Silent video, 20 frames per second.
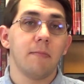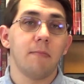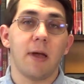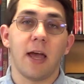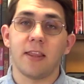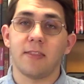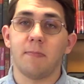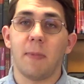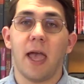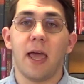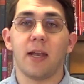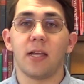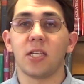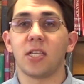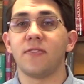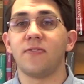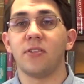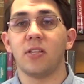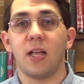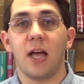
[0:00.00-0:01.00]

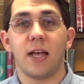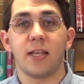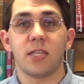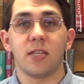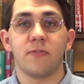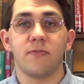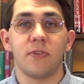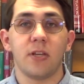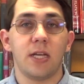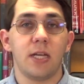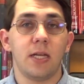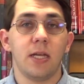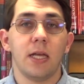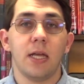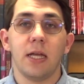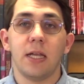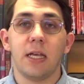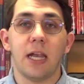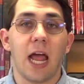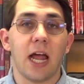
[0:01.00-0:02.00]
mathematics, philosophy,
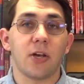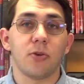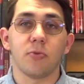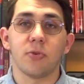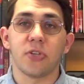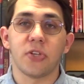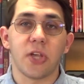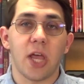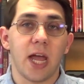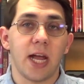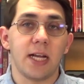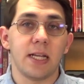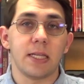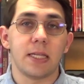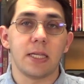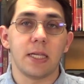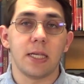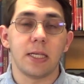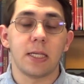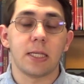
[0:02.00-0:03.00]
natural
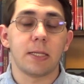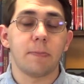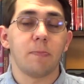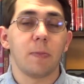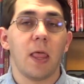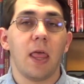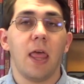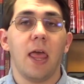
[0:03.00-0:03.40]
sciences.